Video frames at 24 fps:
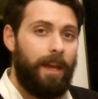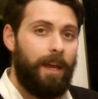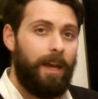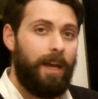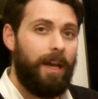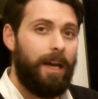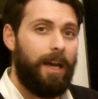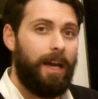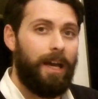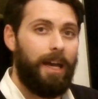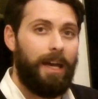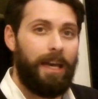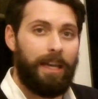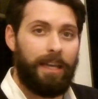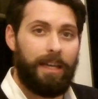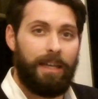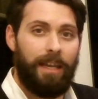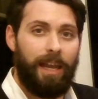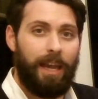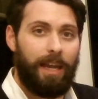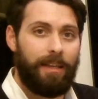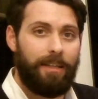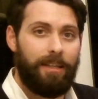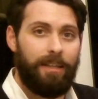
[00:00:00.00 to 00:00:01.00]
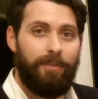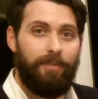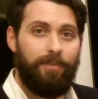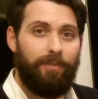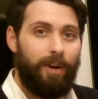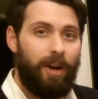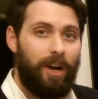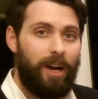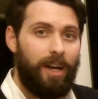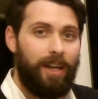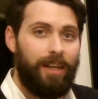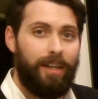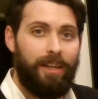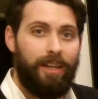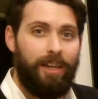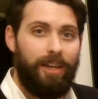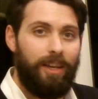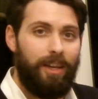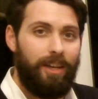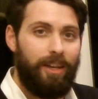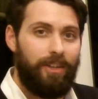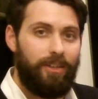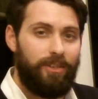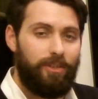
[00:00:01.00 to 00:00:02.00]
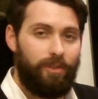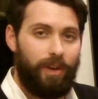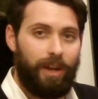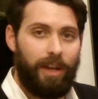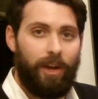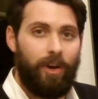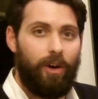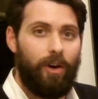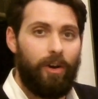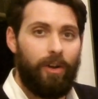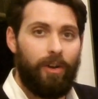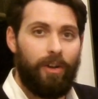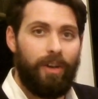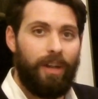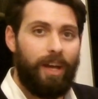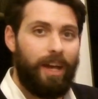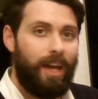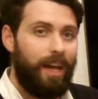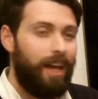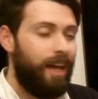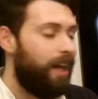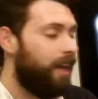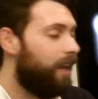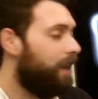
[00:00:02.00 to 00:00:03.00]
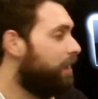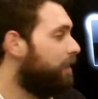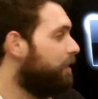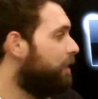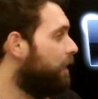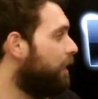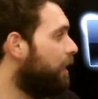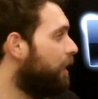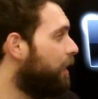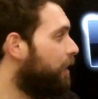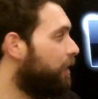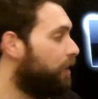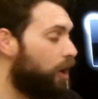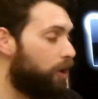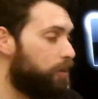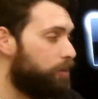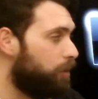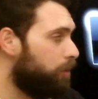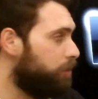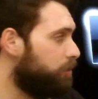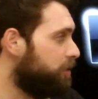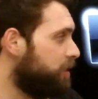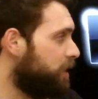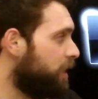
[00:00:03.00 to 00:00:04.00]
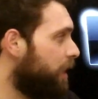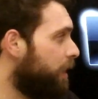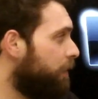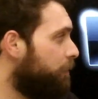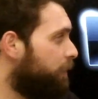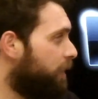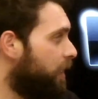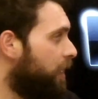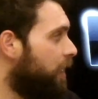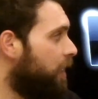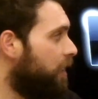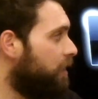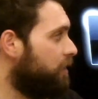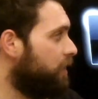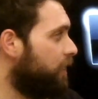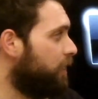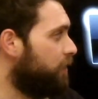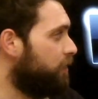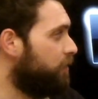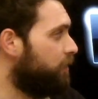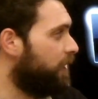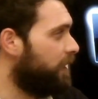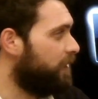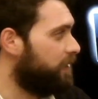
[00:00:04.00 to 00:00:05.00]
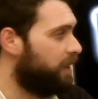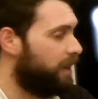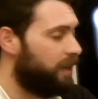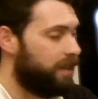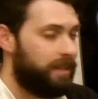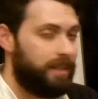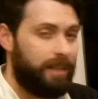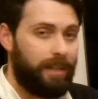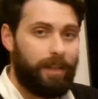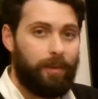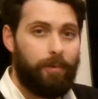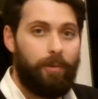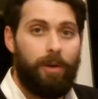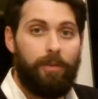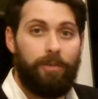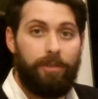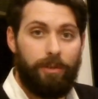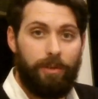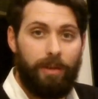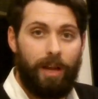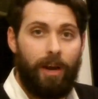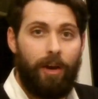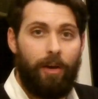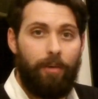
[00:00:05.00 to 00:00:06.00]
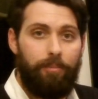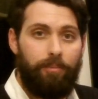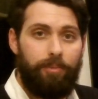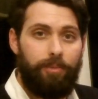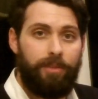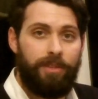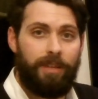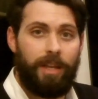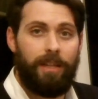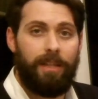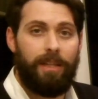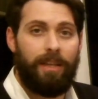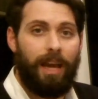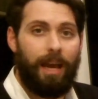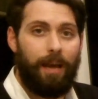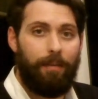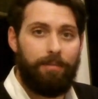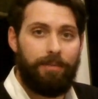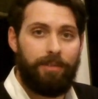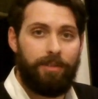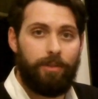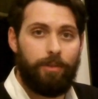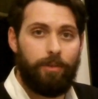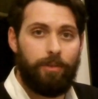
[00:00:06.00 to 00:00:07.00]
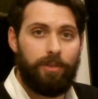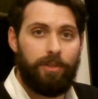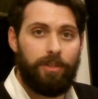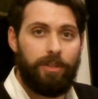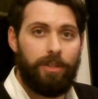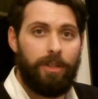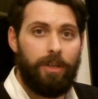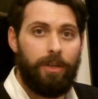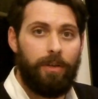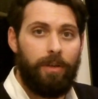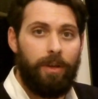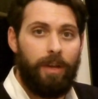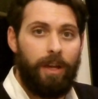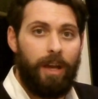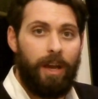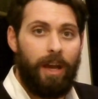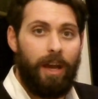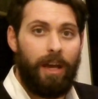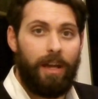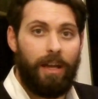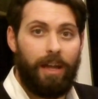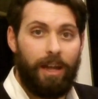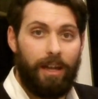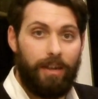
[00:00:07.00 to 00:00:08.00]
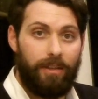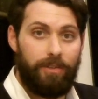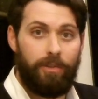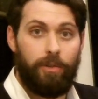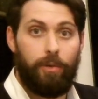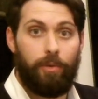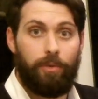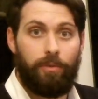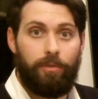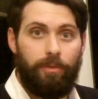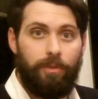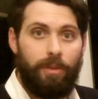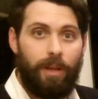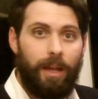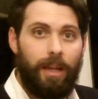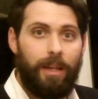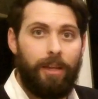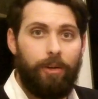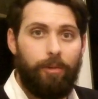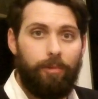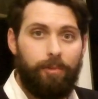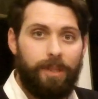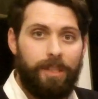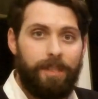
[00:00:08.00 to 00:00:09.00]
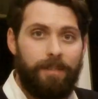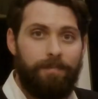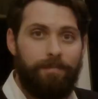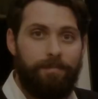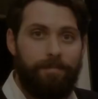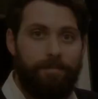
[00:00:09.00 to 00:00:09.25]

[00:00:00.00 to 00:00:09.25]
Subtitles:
It connected fine, straight on, and no problems there. So that was fantastic. What I'll do now, I'll present the App Store to you and talk through that a little bit.